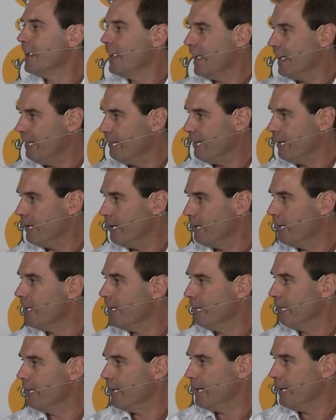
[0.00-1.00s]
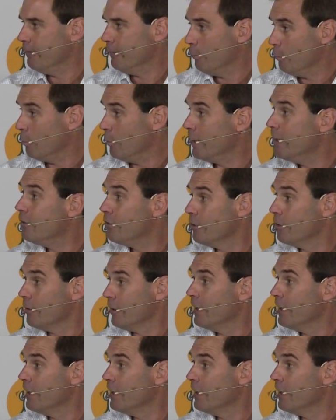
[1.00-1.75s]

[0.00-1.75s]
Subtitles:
and the regional